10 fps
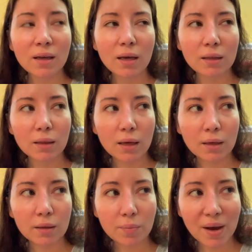and
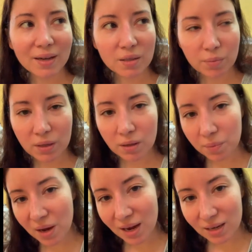letting the past be in the
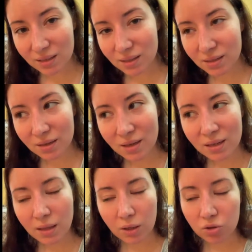past,
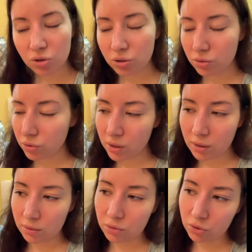not
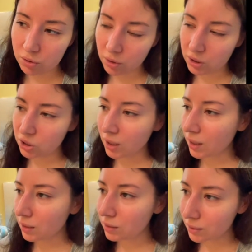dredging it.